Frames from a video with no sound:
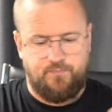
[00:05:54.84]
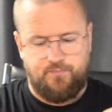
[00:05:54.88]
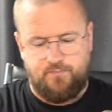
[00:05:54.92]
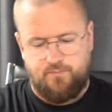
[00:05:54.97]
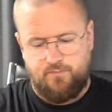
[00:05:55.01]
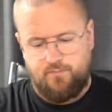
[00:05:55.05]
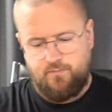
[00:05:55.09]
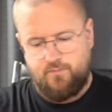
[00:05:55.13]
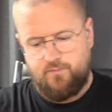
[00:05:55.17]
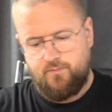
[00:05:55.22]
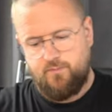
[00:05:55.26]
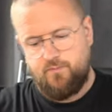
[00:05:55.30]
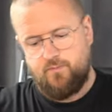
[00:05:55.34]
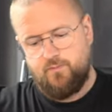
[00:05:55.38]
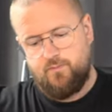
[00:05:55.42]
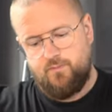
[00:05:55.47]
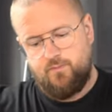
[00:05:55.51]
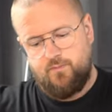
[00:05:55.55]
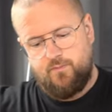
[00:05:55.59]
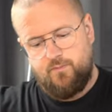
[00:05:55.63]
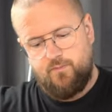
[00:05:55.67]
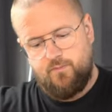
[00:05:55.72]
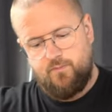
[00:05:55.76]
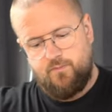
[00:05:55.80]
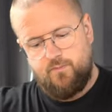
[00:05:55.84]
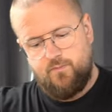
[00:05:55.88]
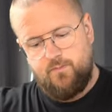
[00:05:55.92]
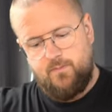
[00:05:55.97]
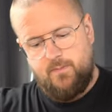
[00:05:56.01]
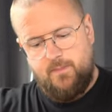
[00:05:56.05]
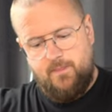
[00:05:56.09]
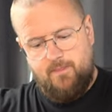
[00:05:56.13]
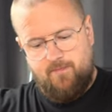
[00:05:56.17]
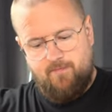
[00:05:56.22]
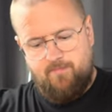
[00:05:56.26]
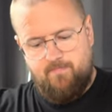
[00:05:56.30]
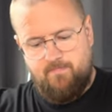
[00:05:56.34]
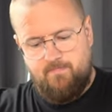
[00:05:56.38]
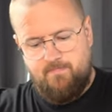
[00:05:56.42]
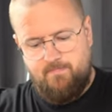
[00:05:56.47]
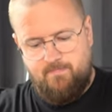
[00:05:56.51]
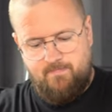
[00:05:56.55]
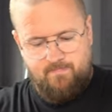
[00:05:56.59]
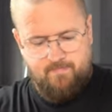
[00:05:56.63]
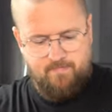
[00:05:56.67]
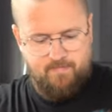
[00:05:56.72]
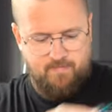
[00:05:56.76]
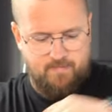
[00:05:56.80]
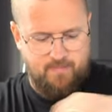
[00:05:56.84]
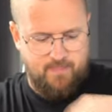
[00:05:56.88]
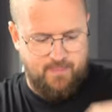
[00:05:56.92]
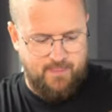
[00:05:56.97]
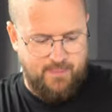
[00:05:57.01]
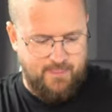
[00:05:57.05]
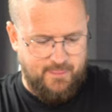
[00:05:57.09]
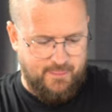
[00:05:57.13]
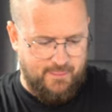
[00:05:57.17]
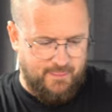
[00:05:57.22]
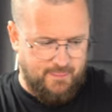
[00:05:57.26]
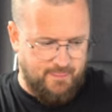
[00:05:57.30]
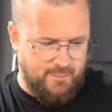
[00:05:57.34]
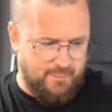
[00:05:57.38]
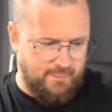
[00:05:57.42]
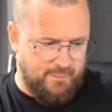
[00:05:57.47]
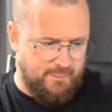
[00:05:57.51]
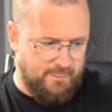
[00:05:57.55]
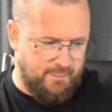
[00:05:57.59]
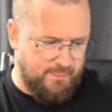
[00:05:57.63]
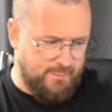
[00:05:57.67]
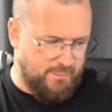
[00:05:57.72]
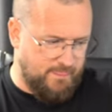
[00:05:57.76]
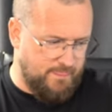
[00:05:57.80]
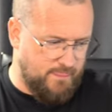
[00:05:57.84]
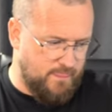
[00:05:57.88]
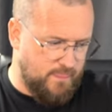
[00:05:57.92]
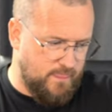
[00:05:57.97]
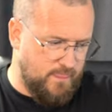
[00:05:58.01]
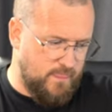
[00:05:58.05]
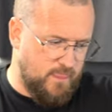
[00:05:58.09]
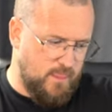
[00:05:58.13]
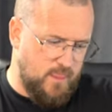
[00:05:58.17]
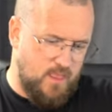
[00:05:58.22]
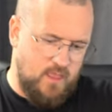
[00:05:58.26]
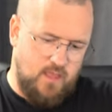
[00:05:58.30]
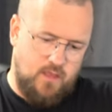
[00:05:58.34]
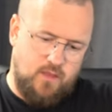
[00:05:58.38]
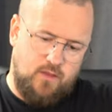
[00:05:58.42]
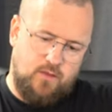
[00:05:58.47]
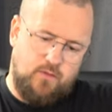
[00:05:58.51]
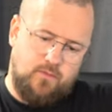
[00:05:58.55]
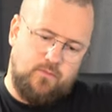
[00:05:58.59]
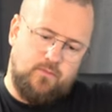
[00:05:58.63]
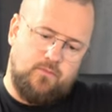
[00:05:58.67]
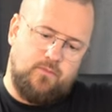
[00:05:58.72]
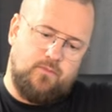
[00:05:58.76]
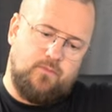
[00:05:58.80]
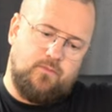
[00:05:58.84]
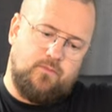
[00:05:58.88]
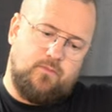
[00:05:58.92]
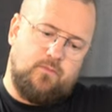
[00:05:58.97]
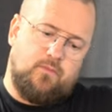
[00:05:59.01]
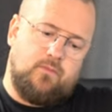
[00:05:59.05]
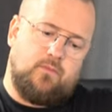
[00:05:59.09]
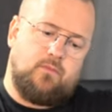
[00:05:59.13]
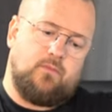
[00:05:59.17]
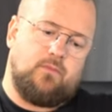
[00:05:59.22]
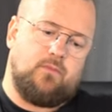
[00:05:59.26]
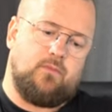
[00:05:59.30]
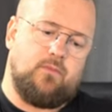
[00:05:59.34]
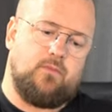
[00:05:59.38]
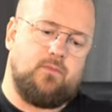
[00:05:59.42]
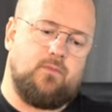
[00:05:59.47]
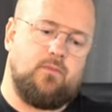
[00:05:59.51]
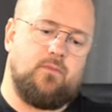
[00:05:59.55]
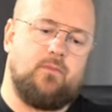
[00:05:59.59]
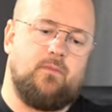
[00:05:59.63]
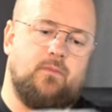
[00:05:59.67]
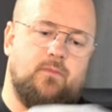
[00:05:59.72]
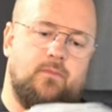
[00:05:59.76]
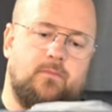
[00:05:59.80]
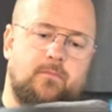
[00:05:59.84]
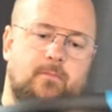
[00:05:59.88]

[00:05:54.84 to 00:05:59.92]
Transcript: Nothing is said.